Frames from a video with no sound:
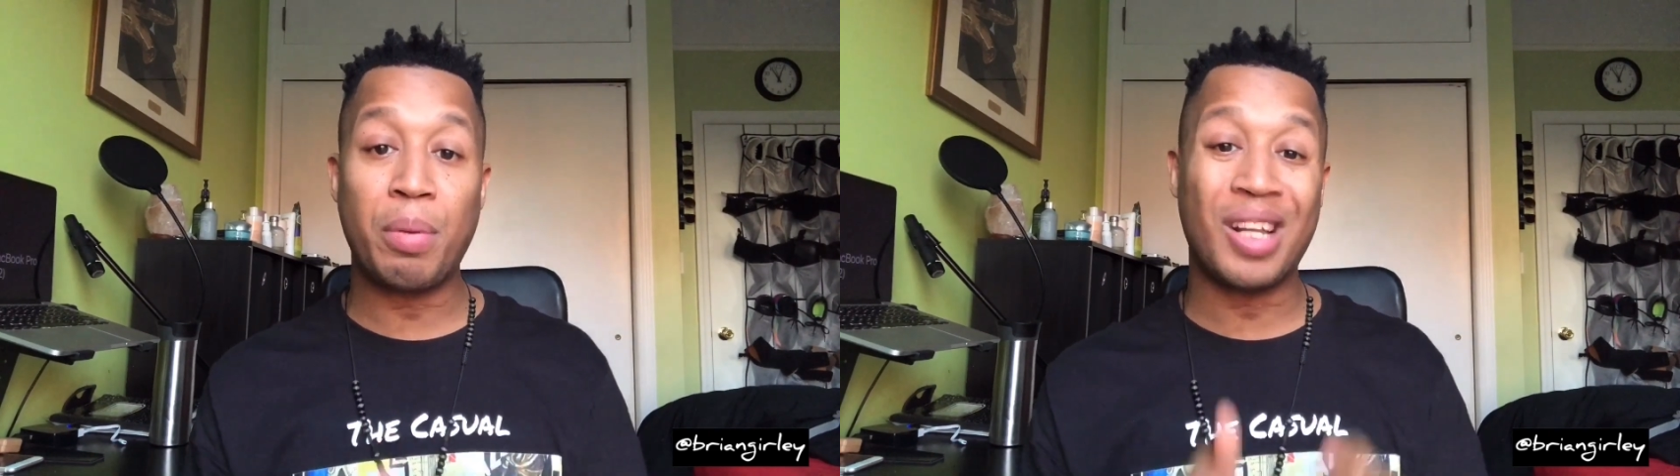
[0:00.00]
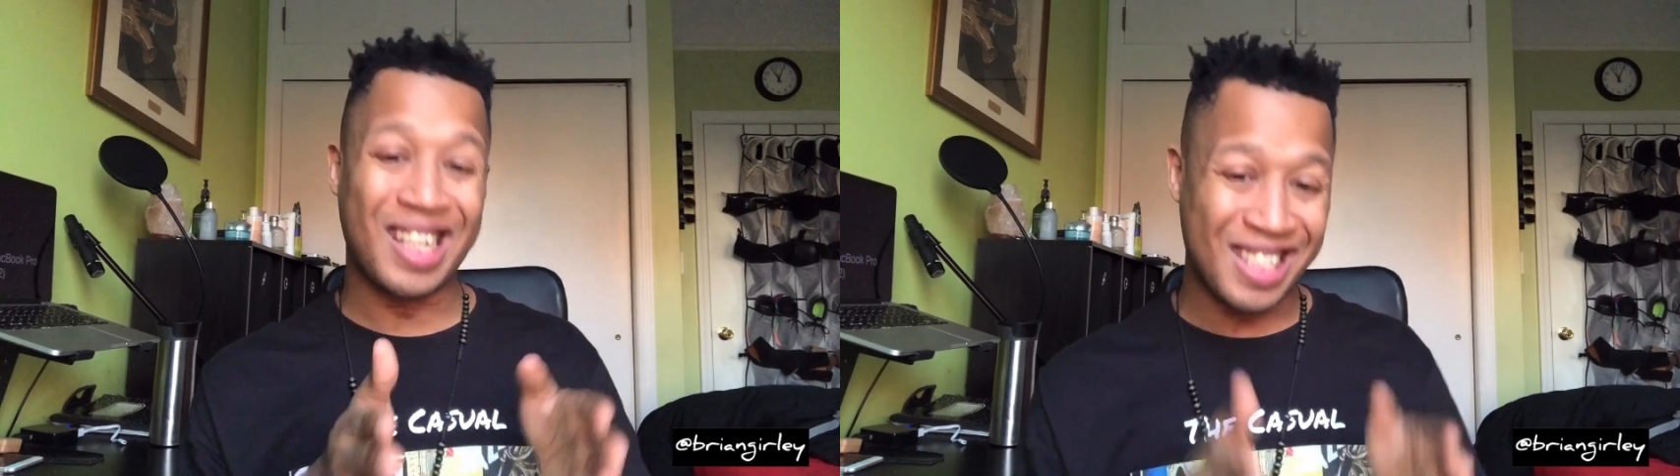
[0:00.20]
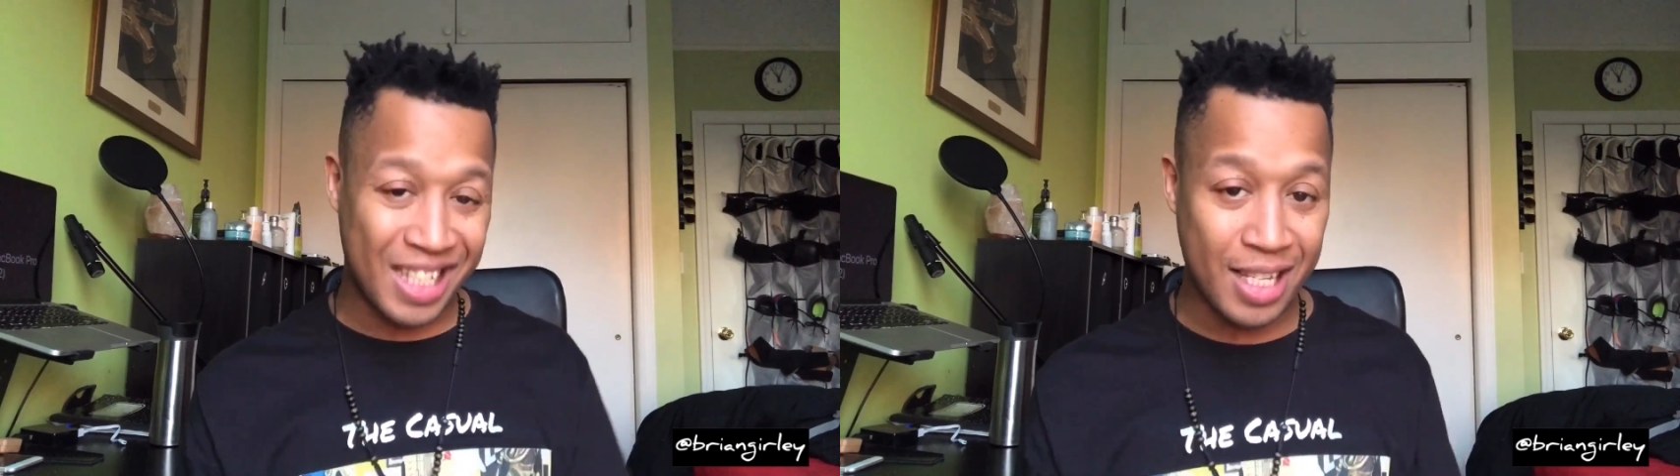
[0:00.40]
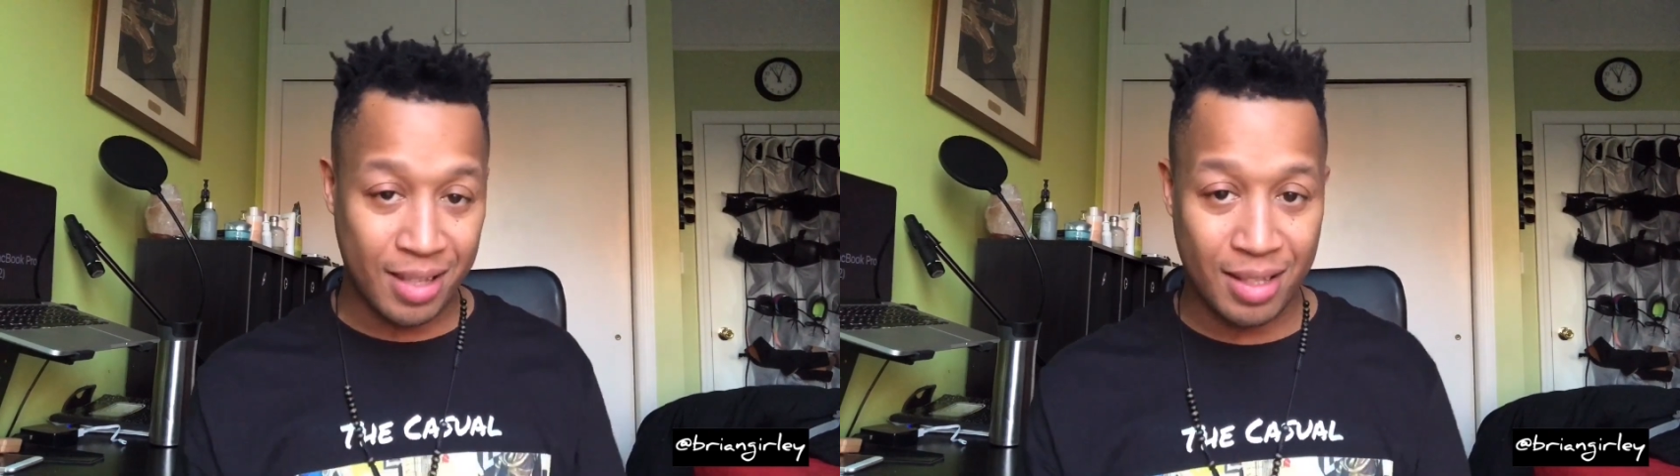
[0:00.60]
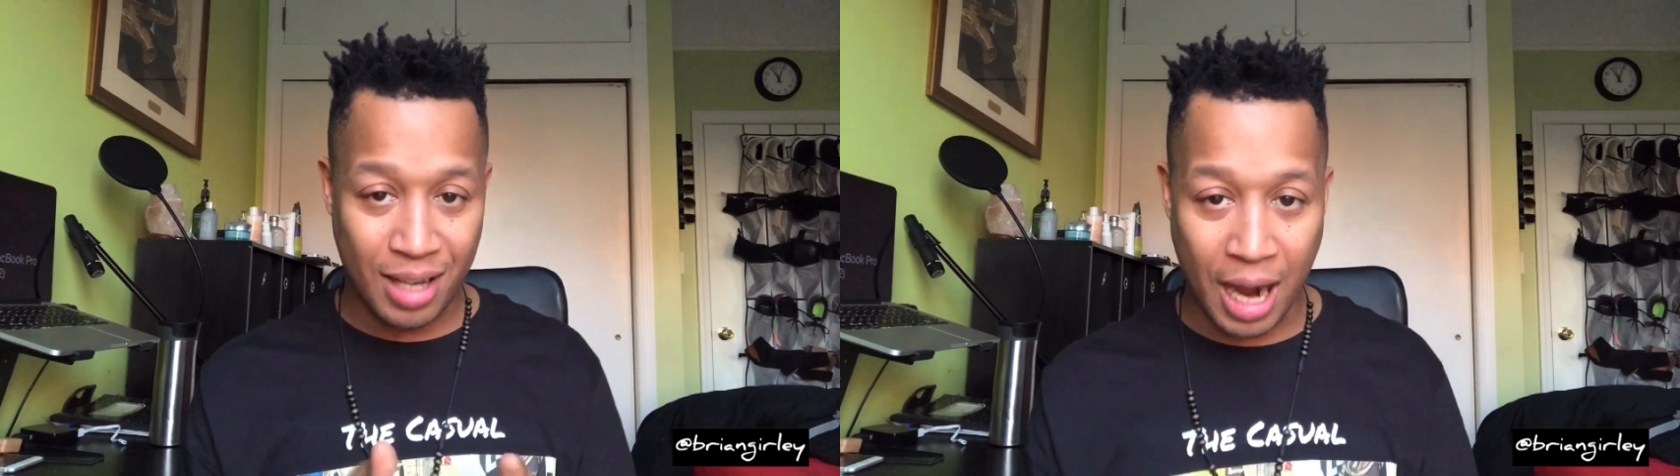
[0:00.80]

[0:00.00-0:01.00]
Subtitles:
people a consistent